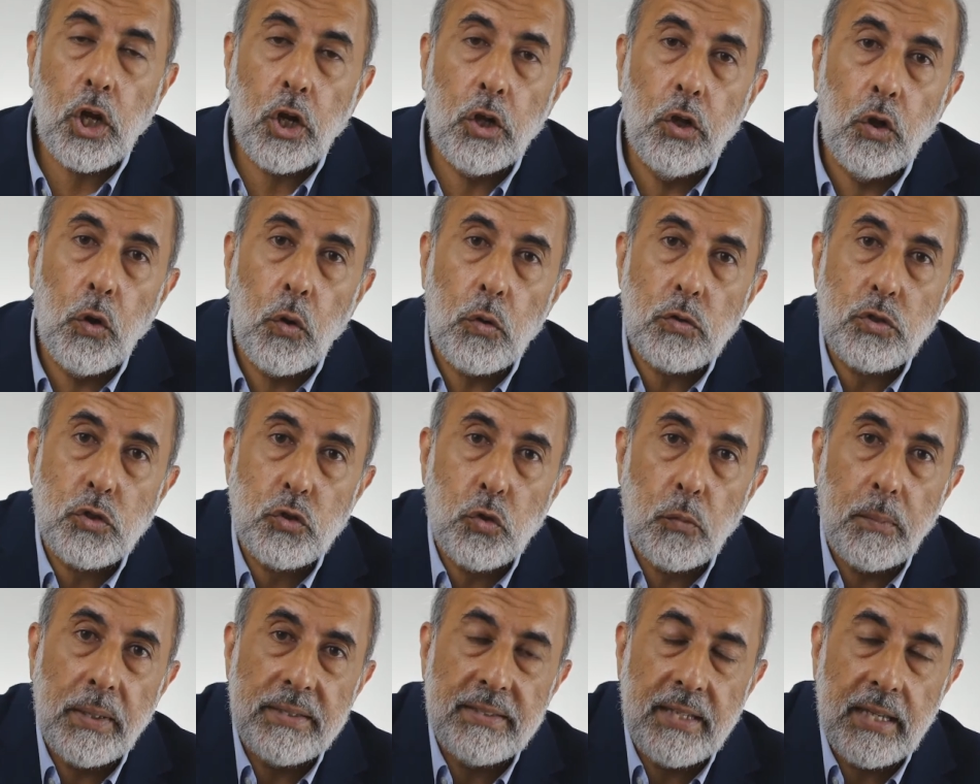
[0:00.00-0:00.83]
close
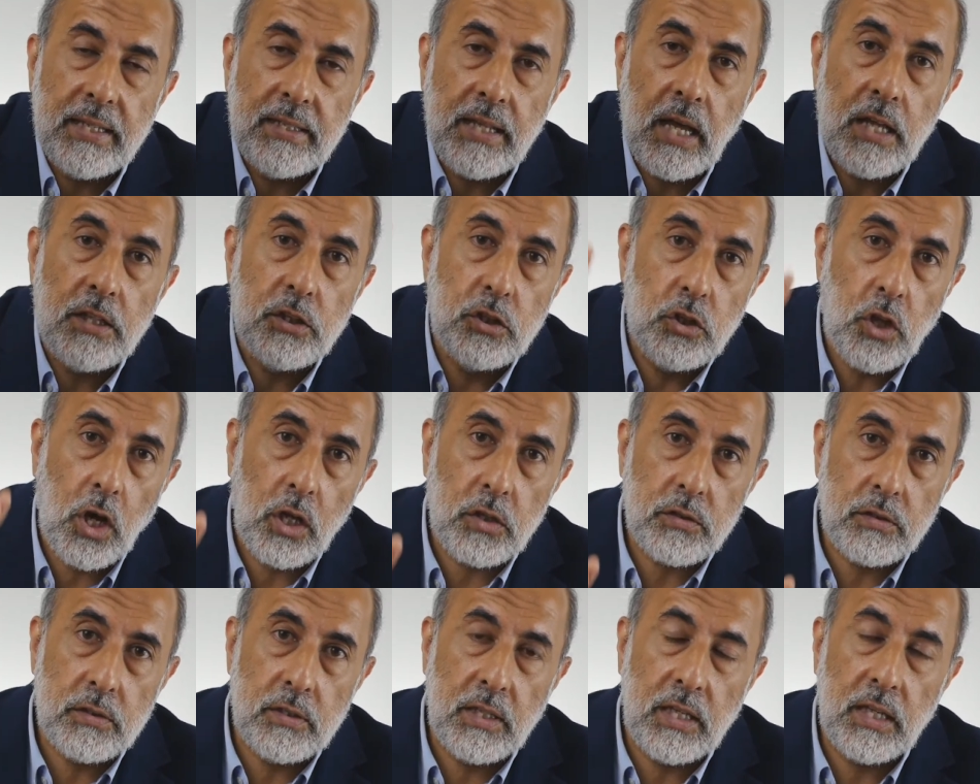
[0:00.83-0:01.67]
to Medina,
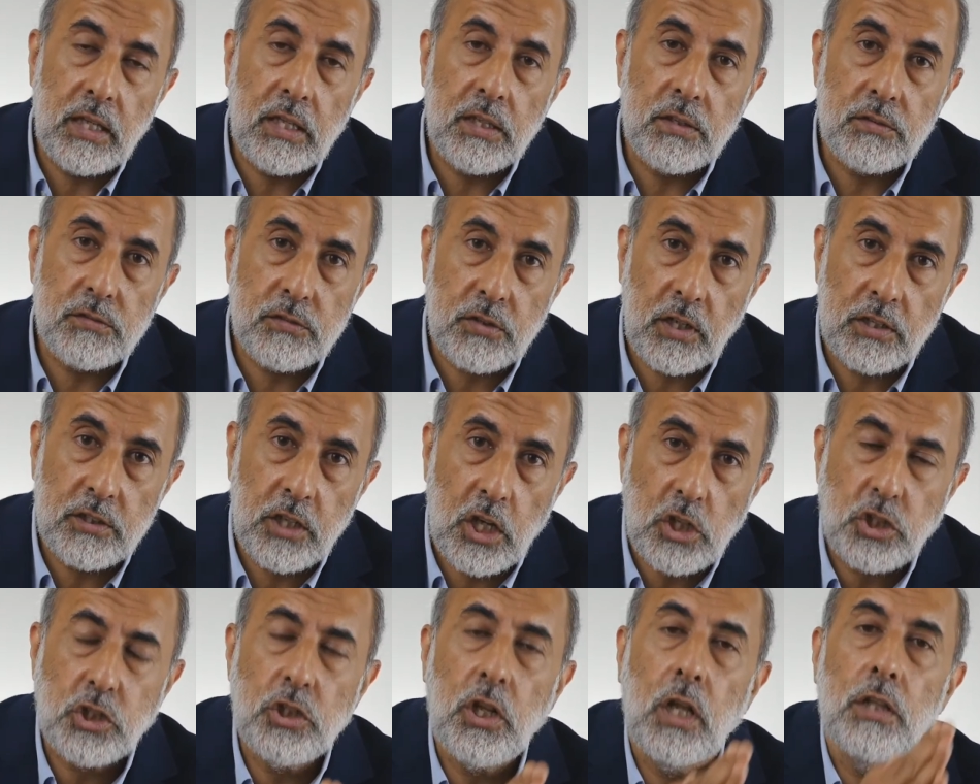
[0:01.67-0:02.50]
not the
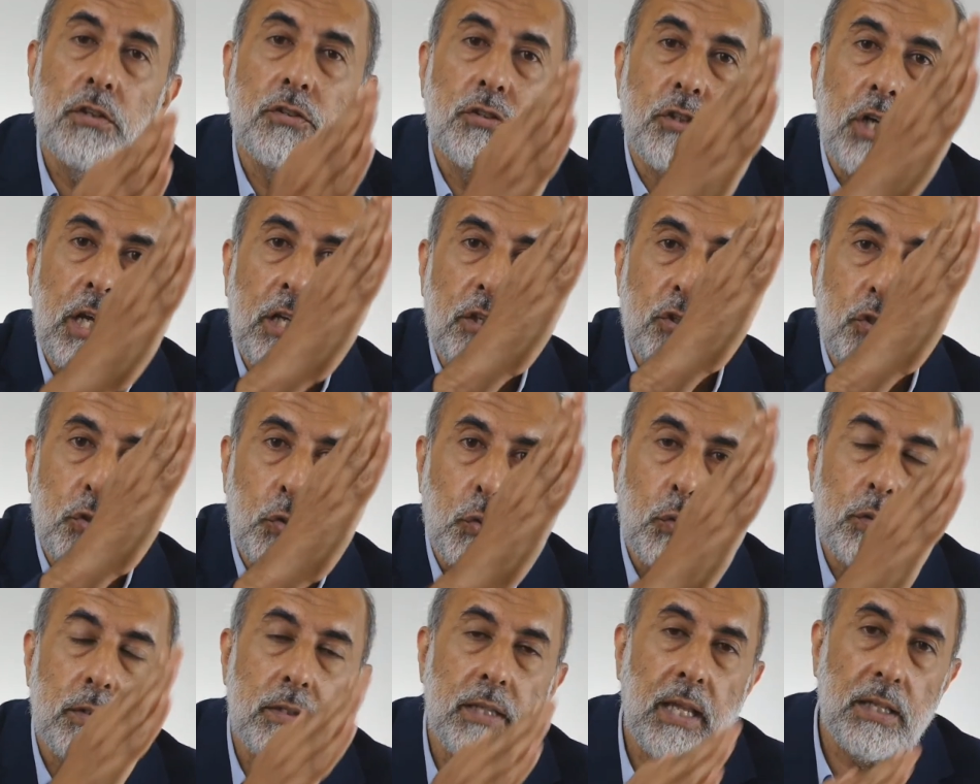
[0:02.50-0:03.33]
traditional trade
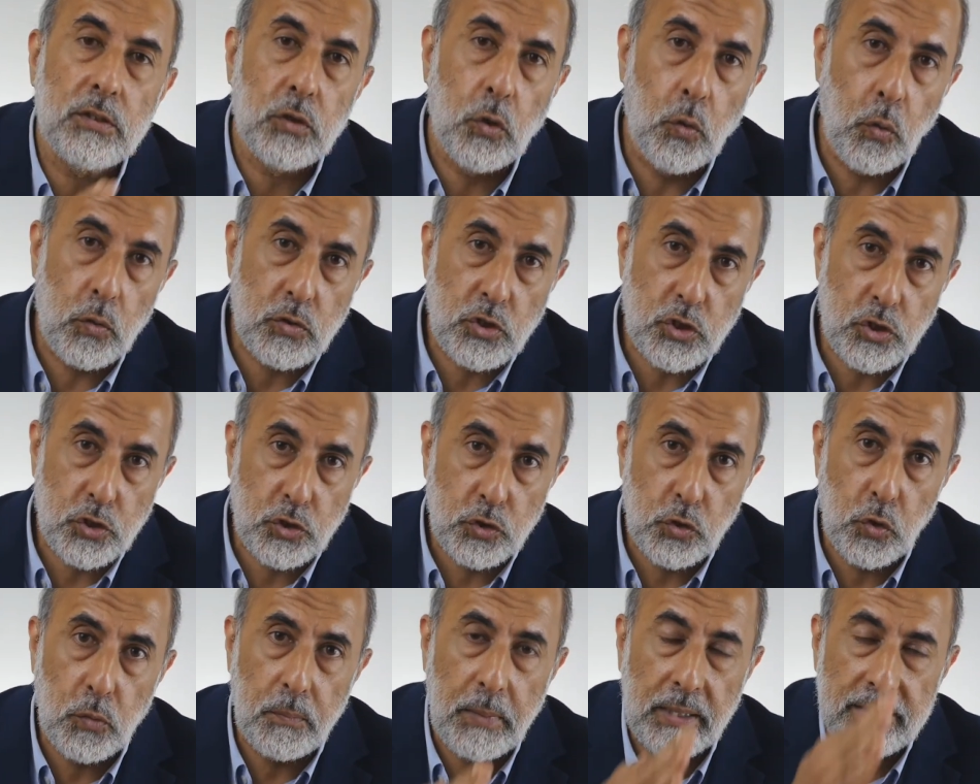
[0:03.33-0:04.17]
route that goes
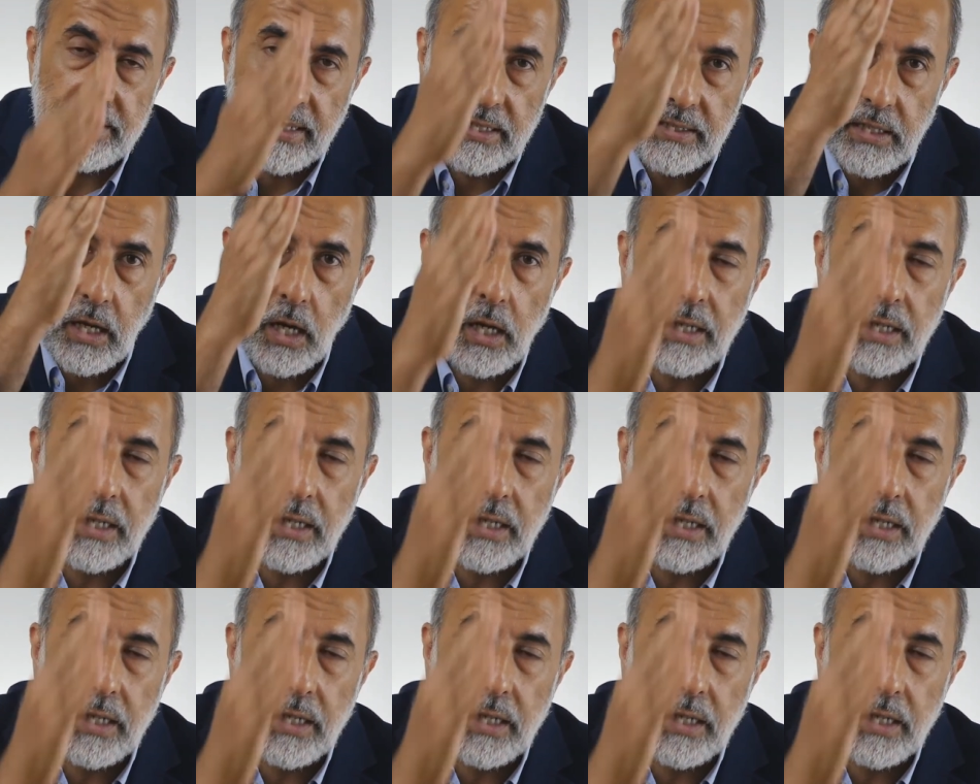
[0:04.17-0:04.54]
through Medina,